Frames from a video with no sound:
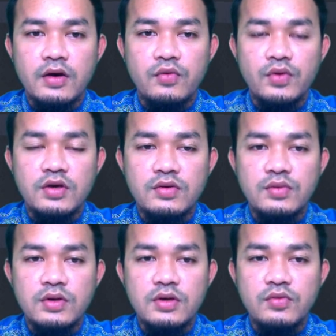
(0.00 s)

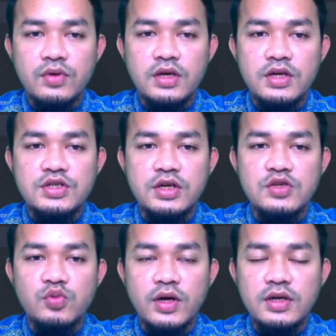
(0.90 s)
We initiate
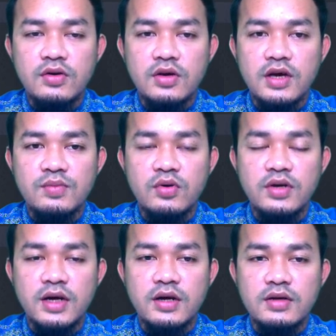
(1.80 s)
this one. Okay,
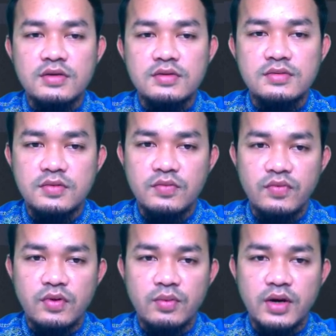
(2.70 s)
product,
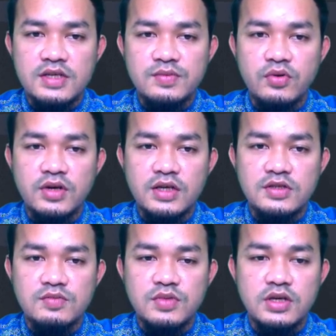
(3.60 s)
from class product
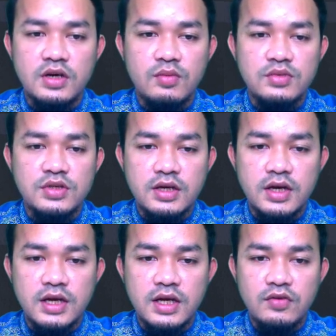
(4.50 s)
to be an object,
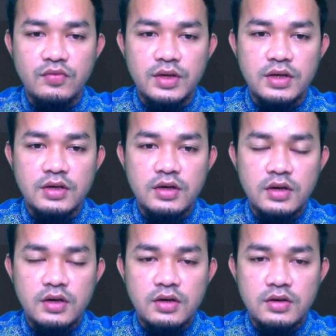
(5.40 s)
and then we
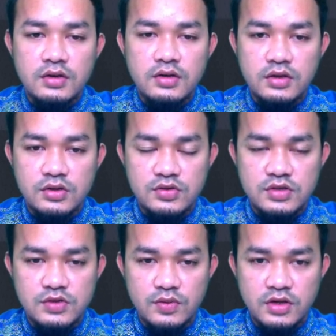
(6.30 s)
use
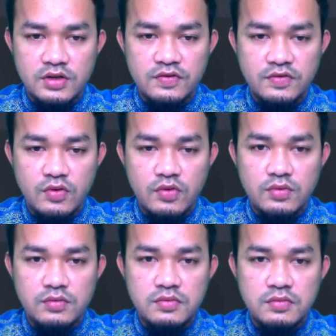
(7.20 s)
this one, info.
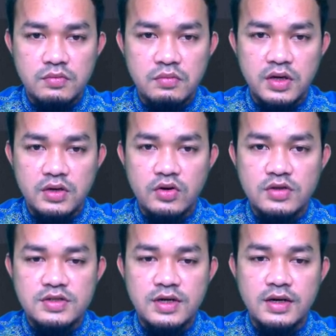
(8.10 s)
But
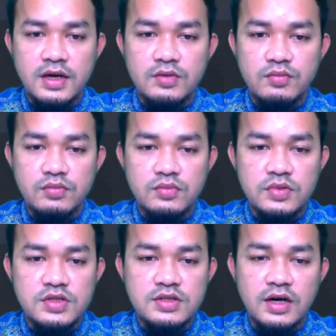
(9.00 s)
construct
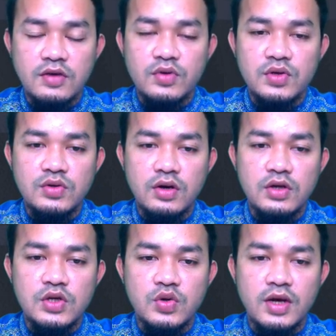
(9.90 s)
and destruct, we do
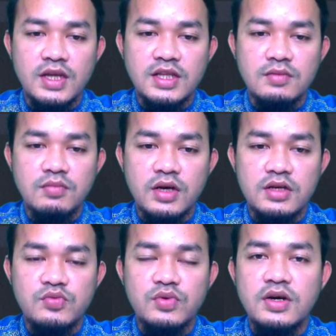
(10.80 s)
not do anything, but
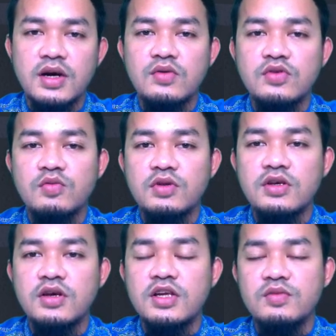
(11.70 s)
it will run
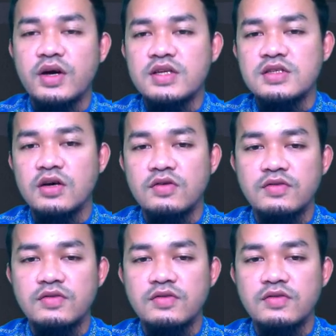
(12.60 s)
automatically by itself.